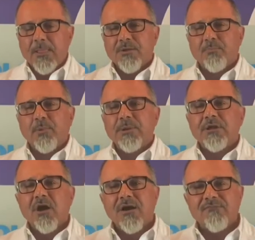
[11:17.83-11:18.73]
you're burning
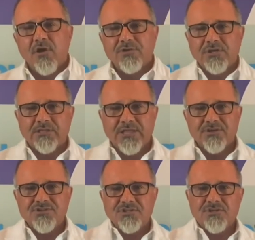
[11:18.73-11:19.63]
off all the
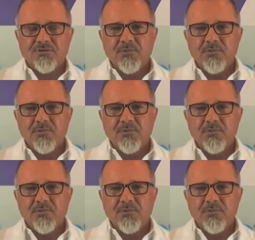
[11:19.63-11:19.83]
glycogen in your